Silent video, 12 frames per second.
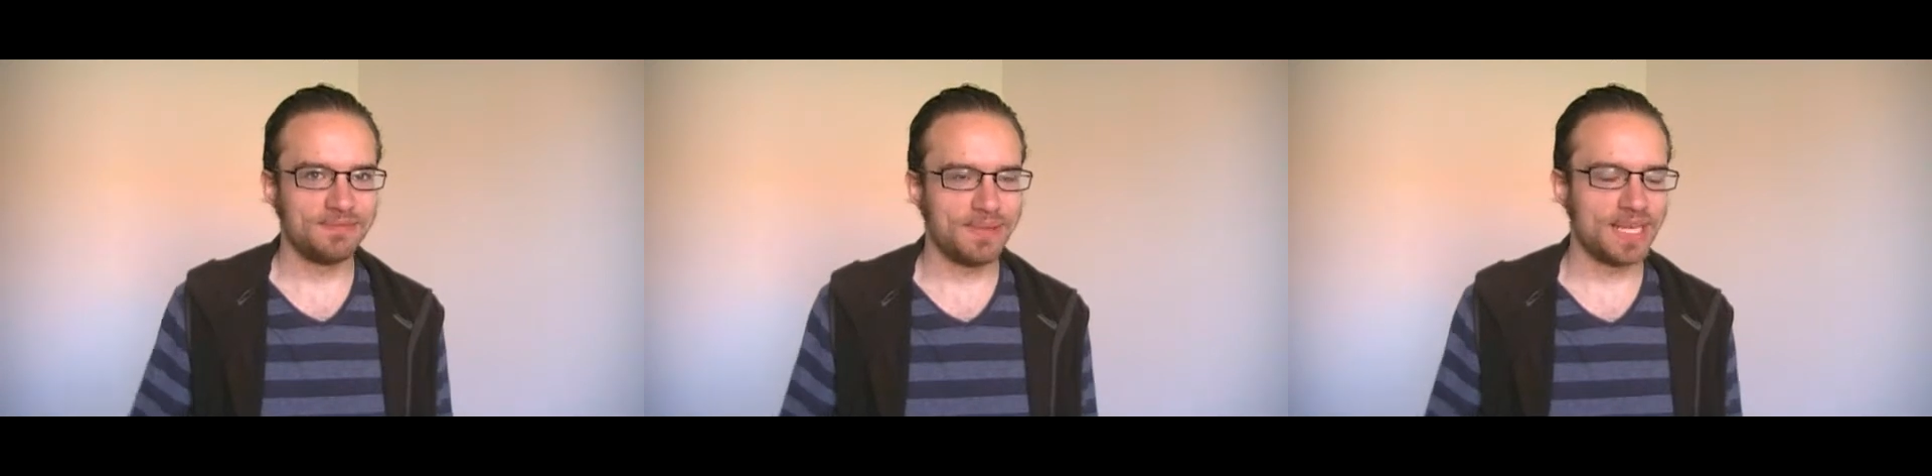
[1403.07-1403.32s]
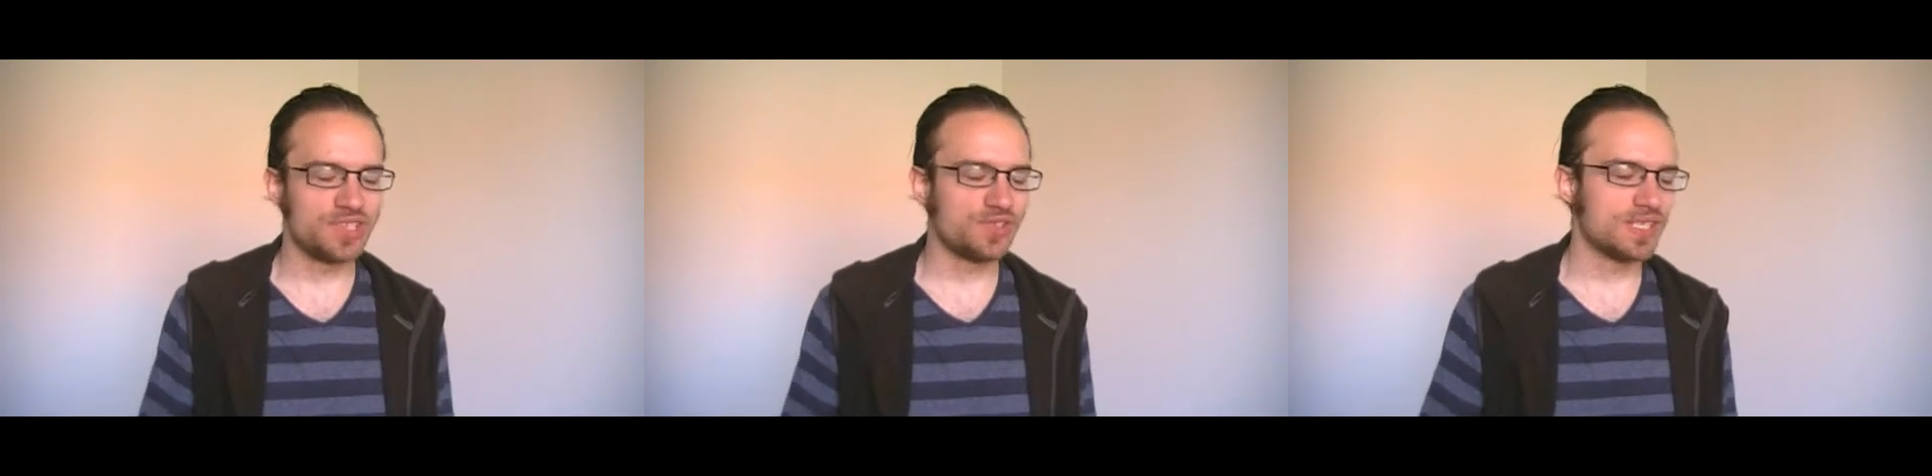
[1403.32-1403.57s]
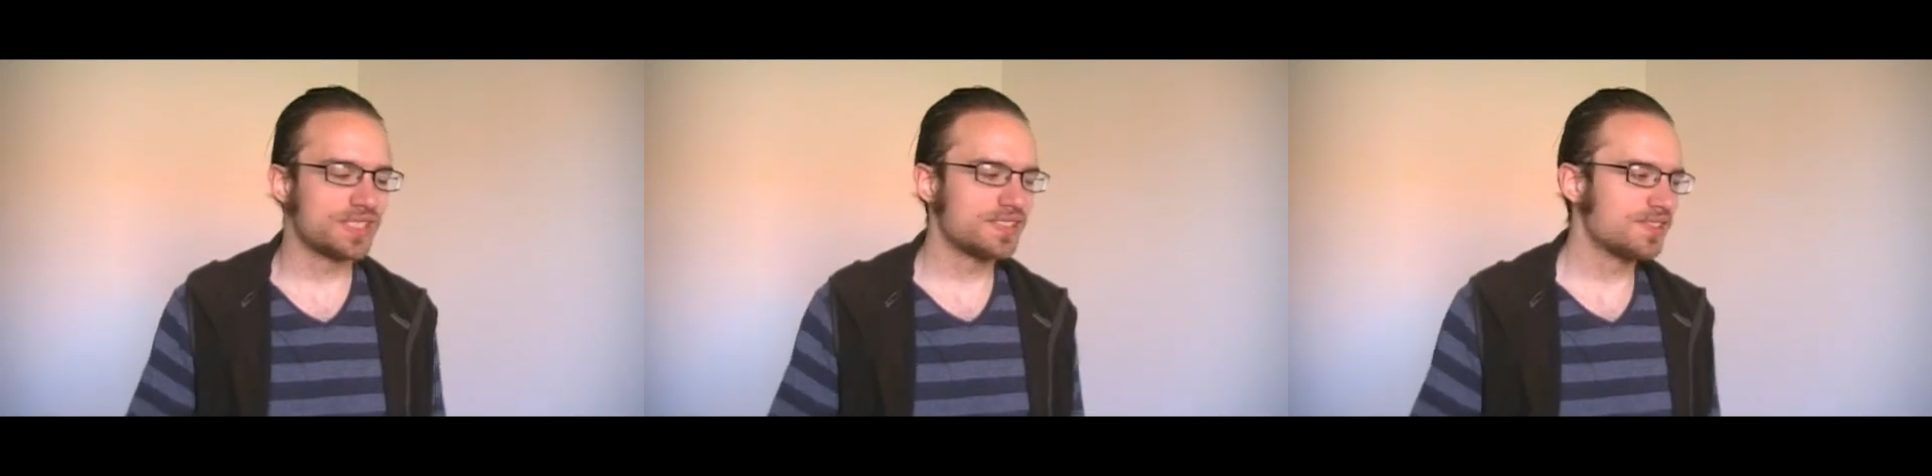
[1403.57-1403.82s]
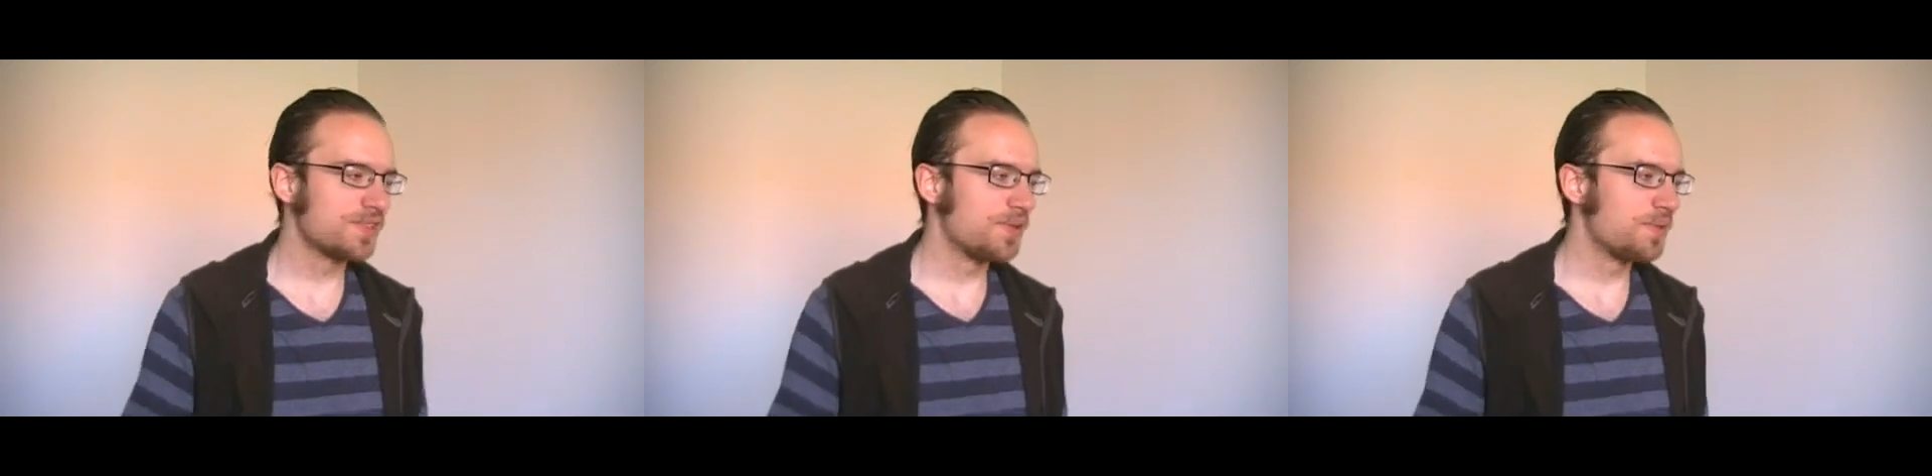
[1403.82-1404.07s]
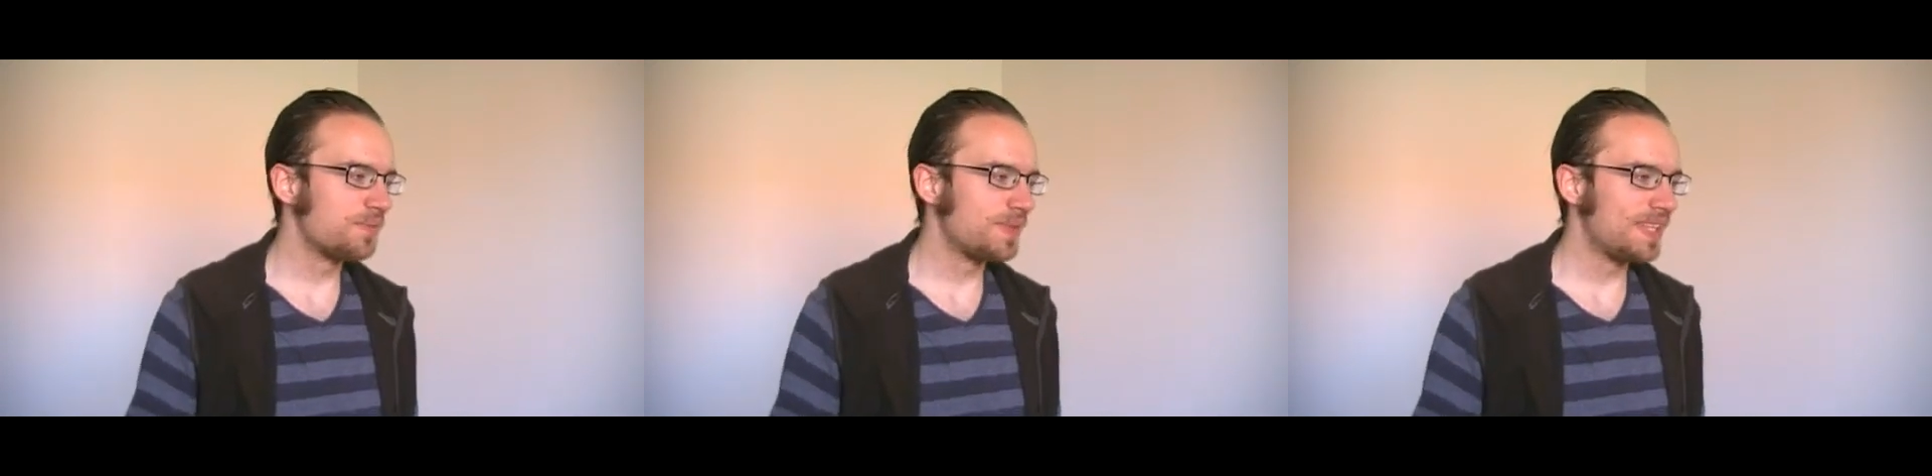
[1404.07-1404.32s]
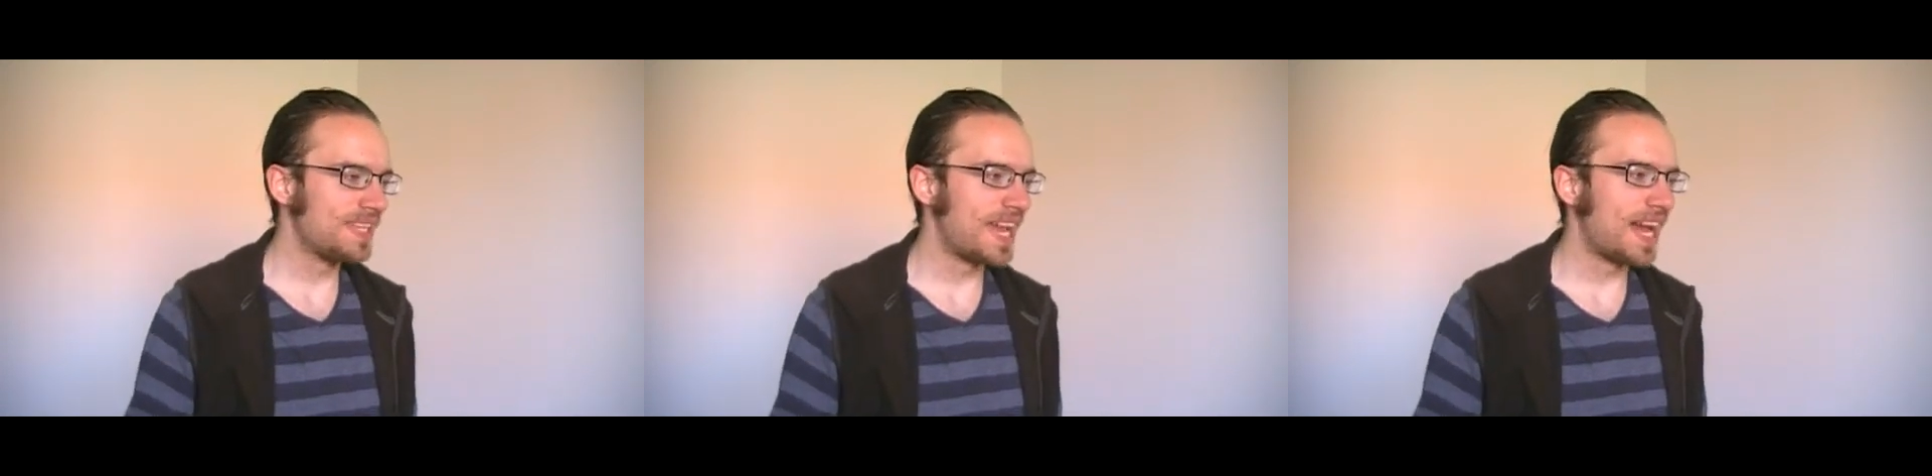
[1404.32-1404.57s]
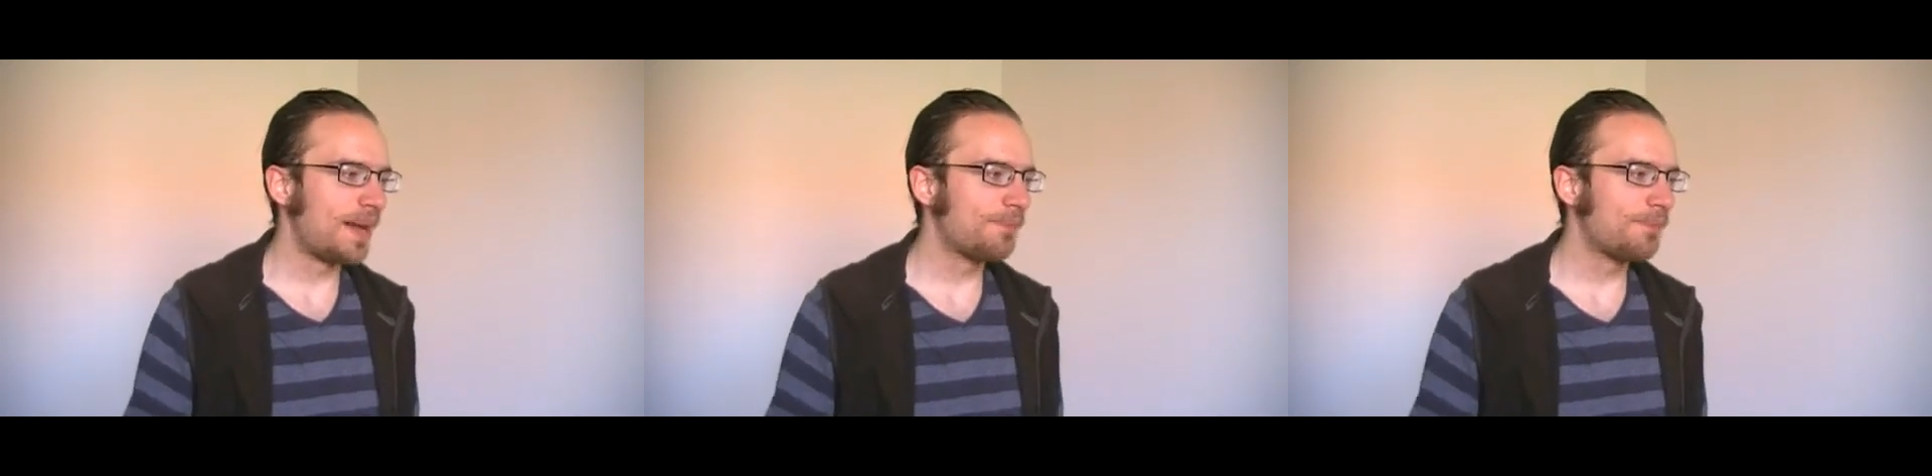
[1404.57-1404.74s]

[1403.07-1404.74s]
Matrix. So yeah.